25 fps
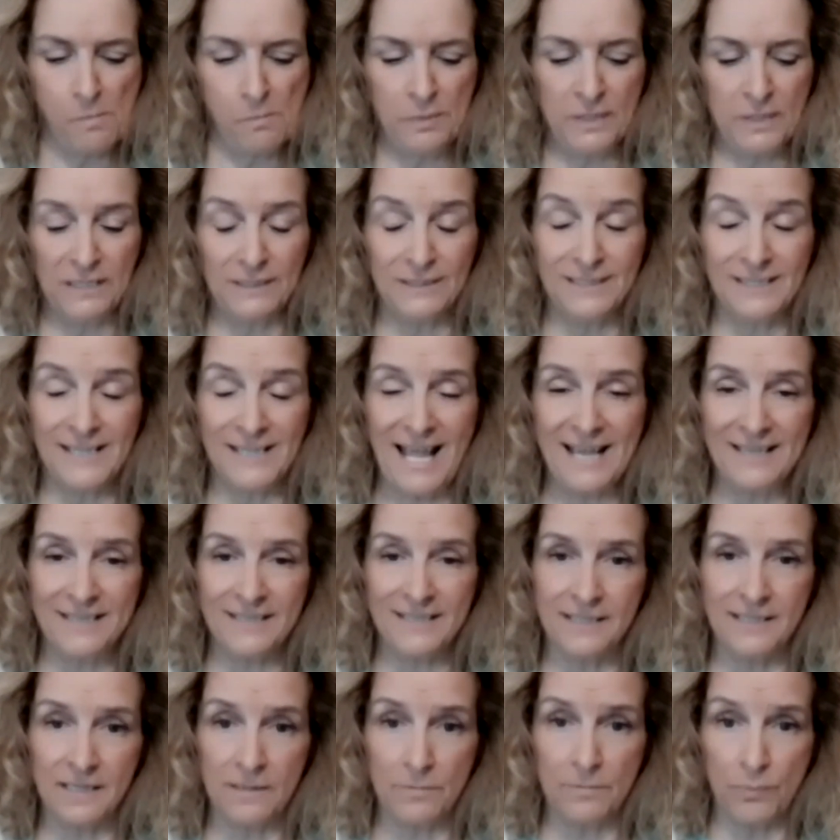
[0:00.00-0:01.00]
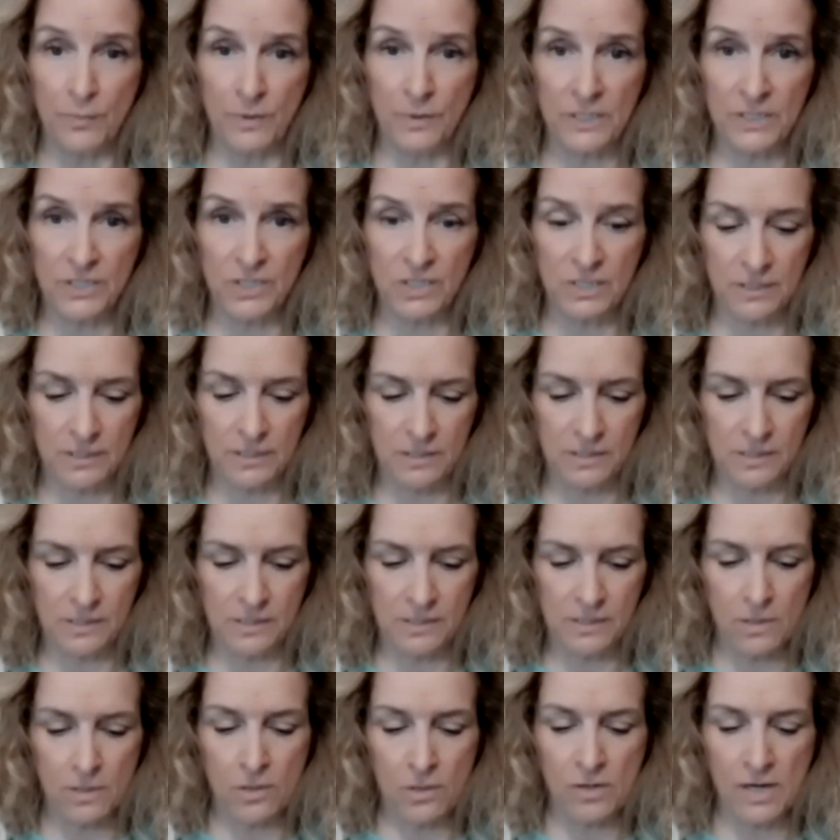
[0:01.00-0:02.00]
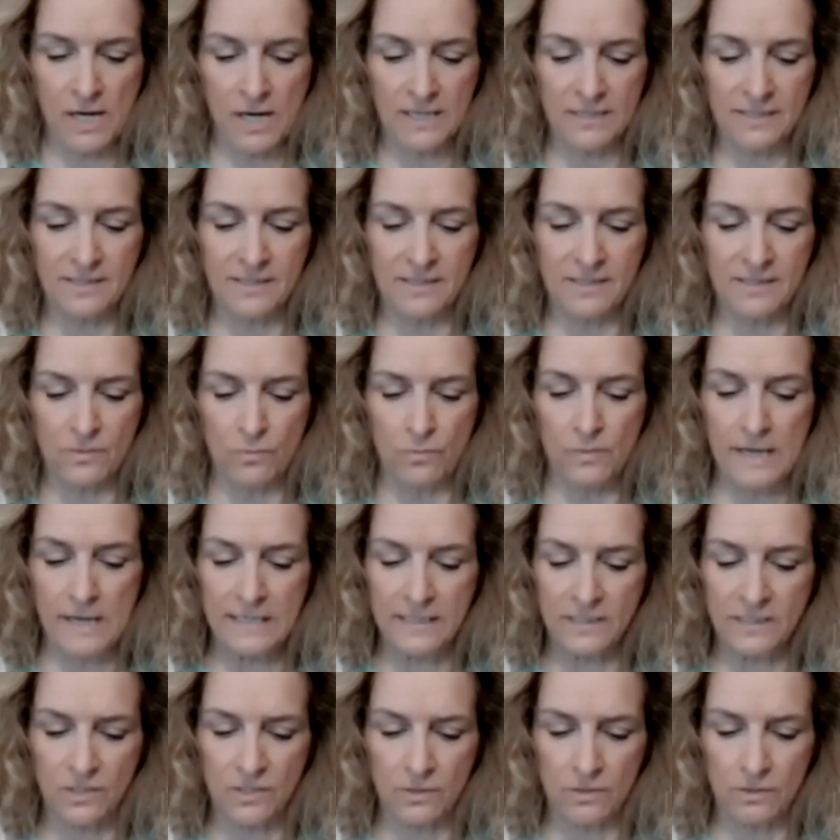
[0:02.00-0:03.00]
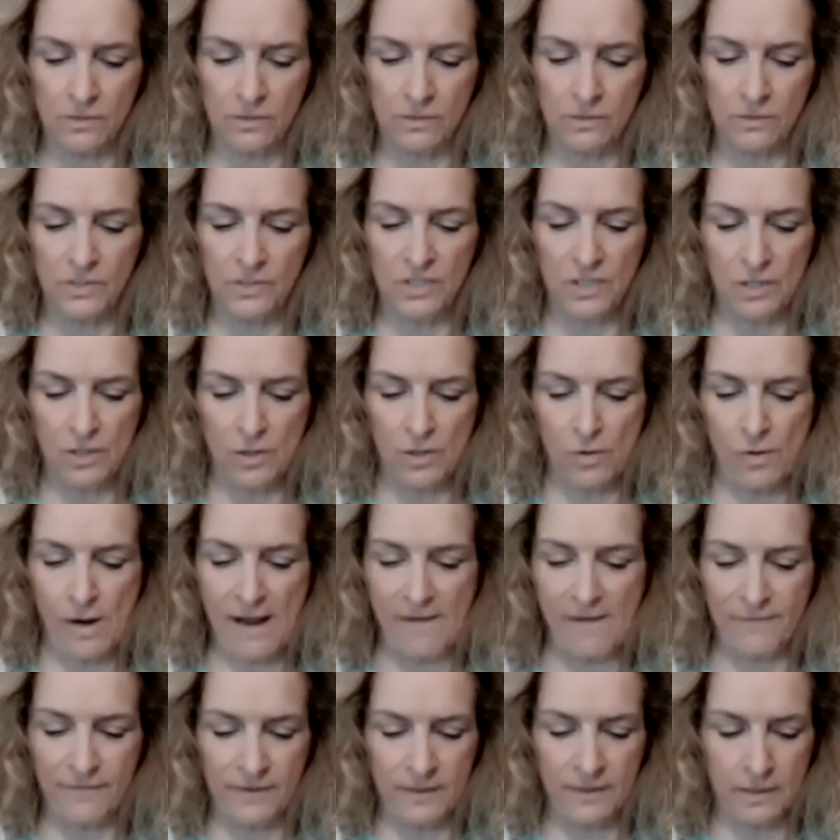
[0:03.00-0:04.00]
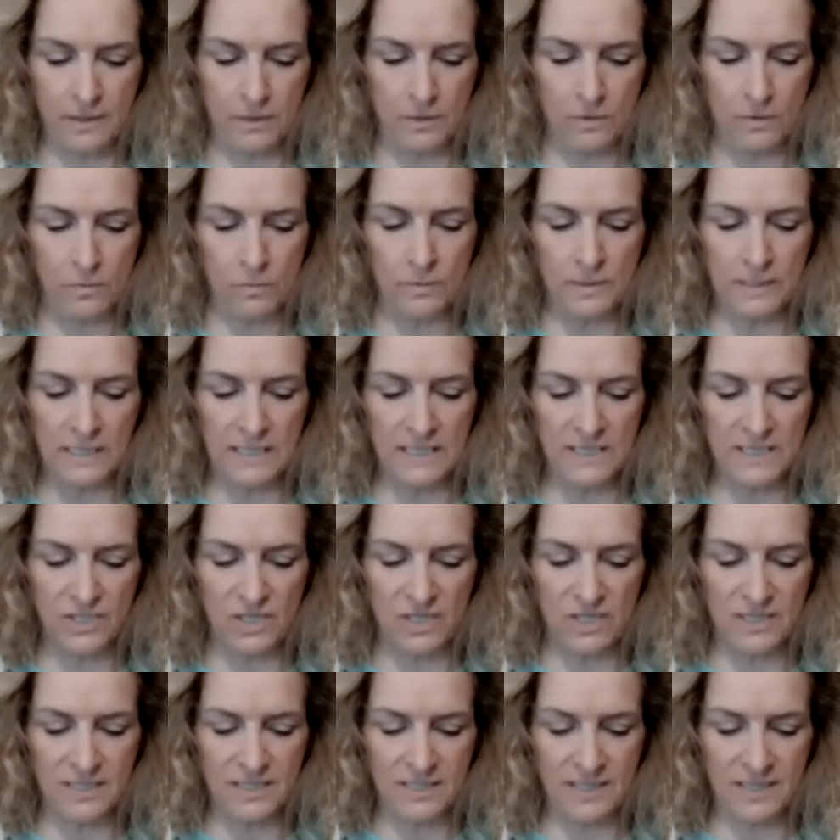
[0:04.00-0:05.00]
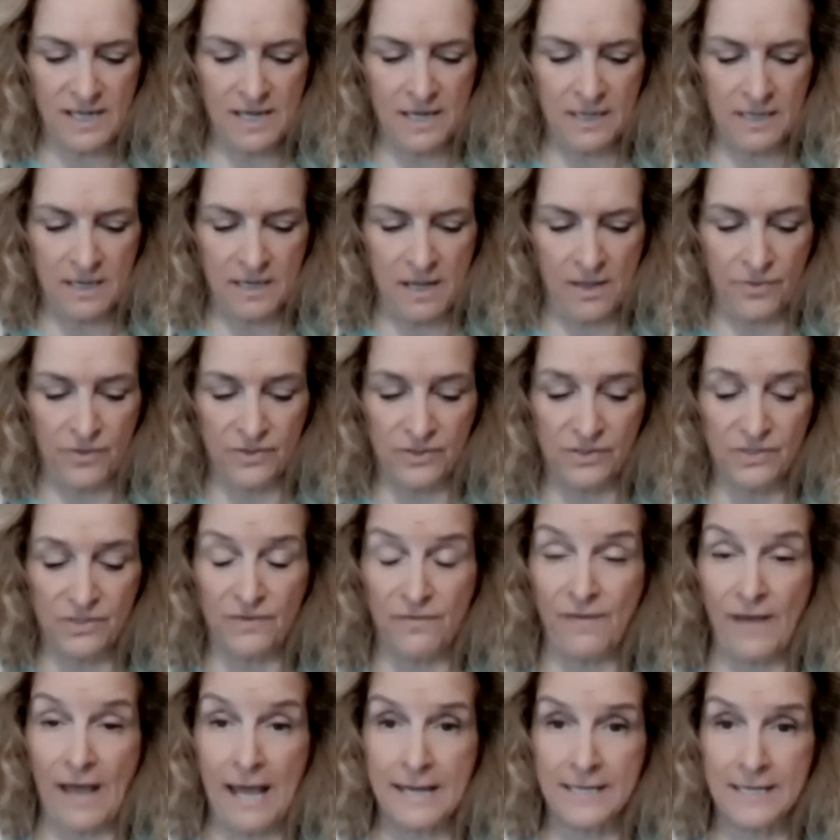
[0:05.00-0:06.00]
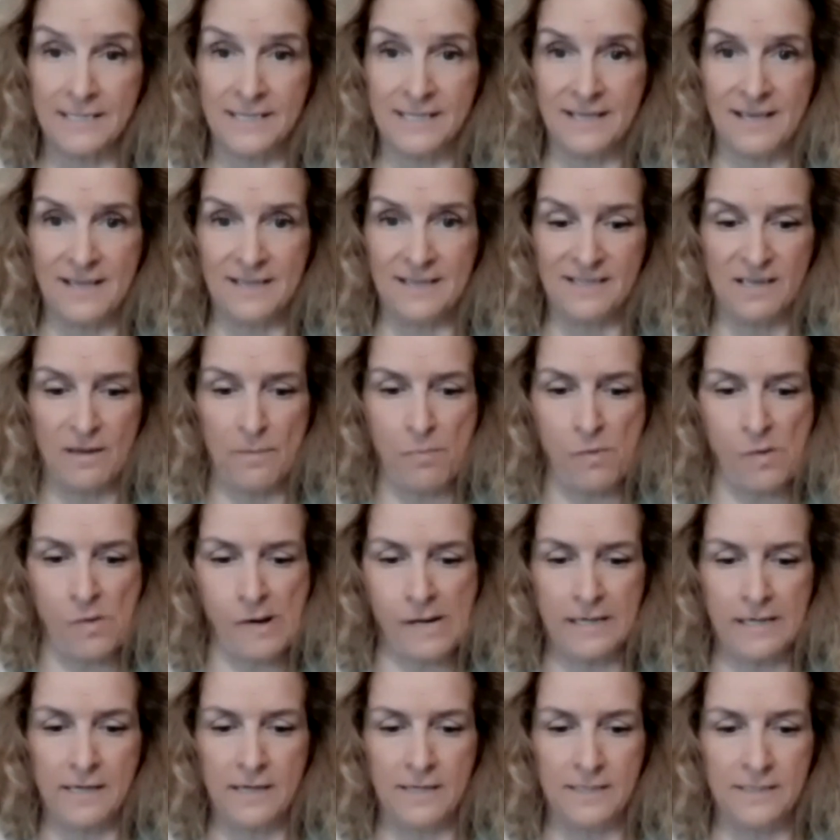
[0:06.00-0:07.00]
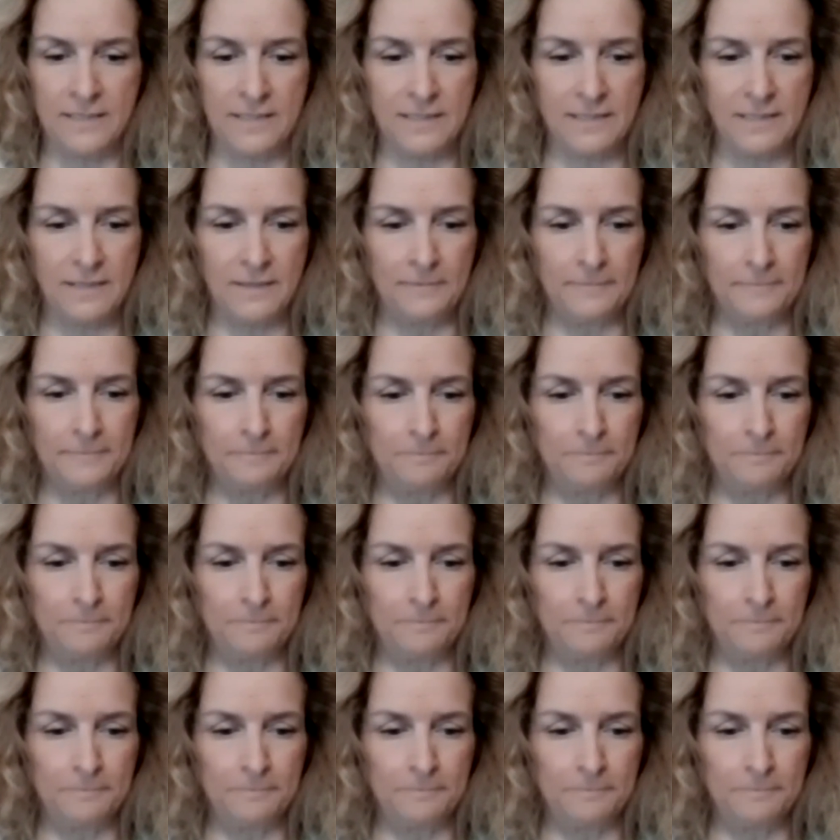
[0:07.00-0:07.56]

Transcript: build lasting bridges across the racial, geographic, religious, and other divides that separate us.